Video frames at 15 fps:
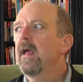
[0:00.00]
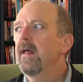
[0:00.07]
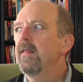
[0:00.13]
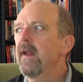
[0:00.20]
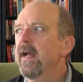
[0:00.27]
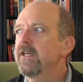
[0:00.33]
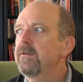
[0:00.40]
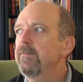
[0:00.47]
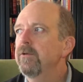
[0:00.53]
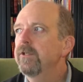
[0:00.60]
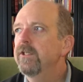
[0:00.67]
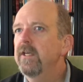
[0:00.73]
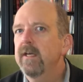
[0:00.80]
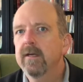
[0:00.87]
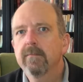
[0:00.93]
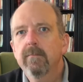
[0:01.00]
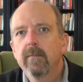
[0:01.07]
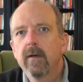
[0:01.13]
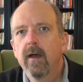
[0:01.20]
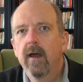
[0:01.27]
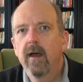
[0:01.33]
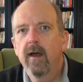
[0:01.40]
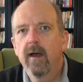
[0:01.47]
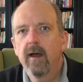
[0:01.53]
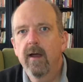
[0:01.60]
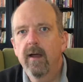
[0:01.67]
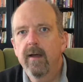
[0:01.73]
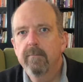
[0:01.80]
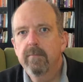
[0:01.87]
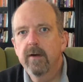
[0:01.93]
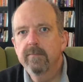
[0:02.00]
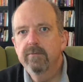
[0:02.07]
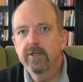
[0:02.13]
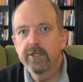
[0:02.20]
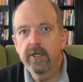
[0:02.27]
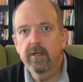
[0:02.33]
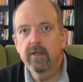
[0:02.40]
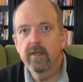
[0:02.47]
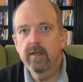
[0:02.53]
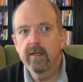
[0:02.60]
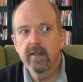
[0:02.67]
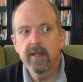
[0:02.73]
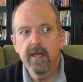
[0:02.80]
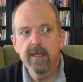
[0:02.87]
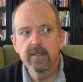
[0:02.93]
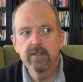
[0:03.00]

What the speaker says: The National Museum, particularly thanks